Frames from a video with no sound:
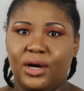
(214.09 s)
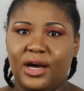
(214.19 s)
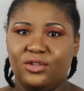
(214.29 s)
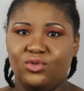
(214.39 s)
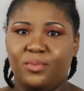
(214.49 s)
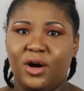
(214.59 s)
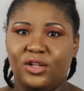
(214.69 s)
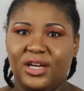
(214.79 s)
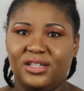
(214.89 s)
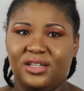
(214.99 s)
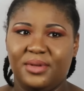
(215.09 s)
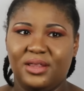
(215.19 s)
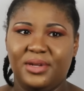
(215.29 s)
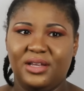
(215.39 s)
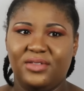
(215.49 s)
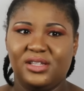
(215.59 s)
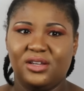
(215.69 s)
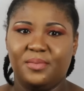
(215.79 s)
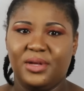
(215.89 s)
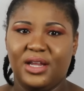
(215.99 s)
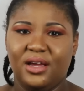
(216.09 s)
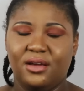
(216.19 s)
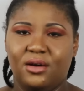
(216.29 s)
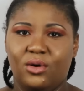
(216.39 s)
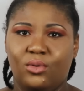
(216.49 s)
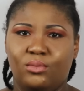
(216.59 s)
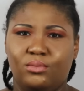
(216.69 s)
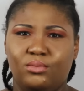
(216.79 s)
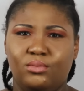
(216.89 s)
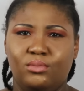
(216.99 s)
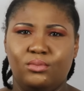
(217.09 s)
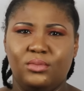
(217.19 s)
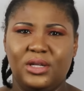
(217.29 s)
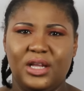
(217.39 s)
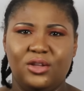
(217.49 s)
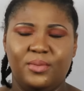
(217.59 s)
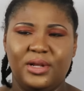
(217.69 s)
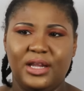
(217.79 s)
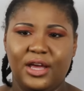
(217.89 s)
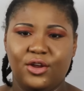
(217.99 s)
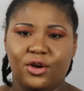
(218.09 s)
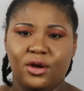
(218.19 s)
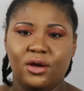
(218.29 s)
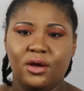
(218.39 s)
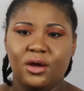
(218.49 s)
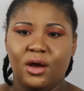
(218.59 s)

I do apologize to them. I believe this is going to be like oh, a little bit later.